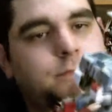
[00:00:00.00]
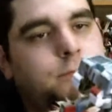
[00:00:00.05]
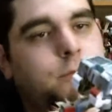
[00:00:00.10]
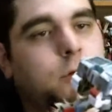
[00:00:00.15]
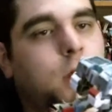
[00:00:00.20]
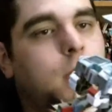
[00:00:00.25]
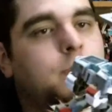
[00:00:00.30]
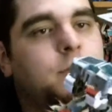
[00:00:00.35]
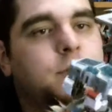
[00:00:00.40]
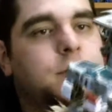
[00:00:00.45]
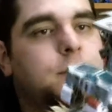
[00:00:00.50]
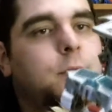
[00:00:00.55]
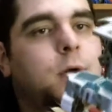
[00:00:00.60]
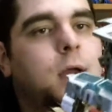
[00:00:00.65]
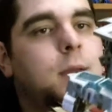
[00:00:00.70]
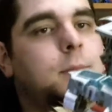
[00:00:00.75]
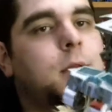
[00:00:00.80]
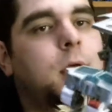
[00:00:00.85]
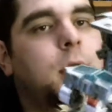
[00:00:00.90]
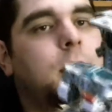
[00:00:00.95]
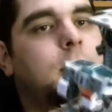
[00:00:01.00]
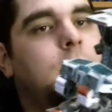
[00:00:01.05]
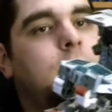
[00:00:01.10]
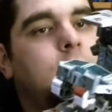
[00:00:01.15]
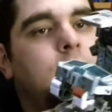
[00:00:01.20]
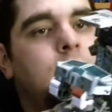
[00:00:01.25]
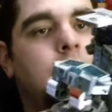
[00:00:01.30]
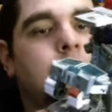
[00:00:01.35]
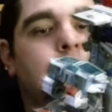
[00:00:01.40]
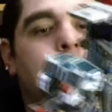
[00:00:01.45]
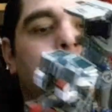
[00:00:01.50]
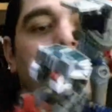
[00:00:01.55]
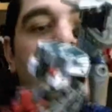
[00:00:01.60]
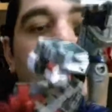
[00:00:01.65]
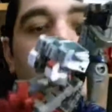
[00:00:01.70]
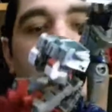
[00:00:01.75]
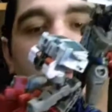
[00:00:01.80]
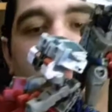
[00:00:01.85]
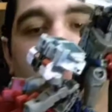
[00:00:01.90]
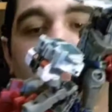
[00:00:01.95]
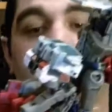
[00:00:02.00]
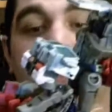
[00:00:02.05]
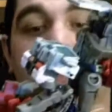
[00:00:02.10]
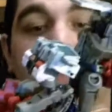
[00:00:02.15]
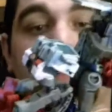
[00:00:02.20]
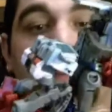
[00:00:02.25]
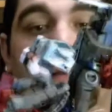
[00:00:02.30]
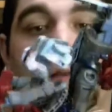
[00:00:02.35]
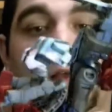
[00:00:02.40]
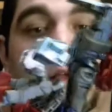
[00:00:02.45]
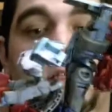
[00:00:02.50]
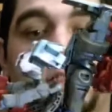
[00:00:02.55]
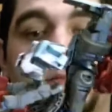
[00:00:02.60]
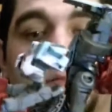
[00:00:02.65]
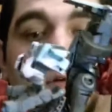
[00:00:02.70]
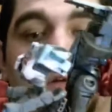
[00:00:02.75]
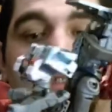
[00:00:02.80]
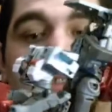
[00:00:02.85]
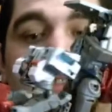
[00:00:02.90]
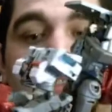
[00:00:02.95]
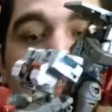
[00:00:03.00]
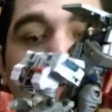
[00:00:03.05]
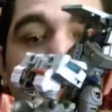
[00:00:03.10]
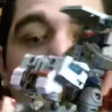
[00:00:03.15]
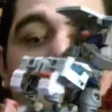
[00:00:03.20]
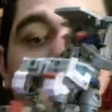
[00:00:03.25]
Prime from the Prime line. And I've just done a bit of customising to